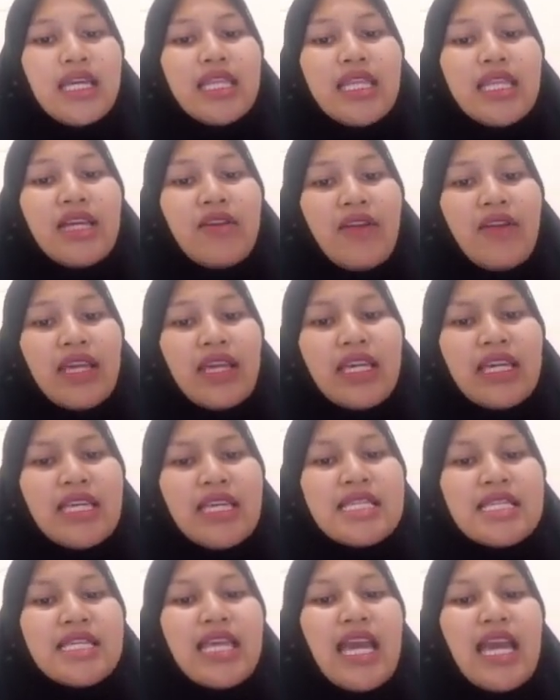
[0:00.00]
the right
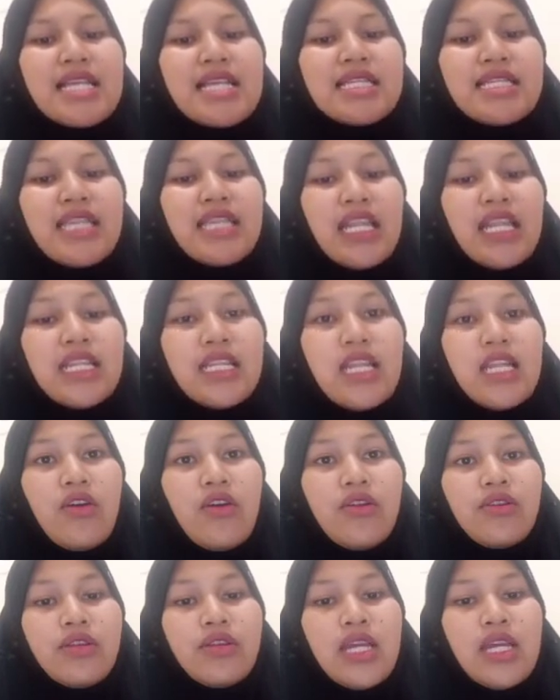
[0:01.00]
is extended
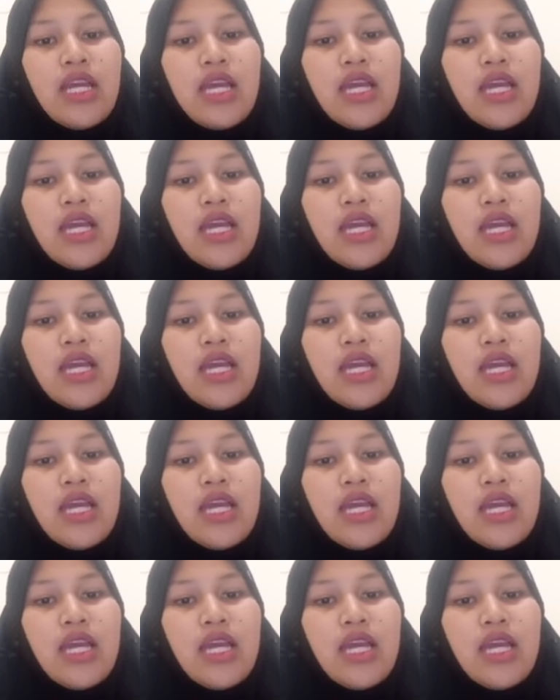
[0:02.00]
down,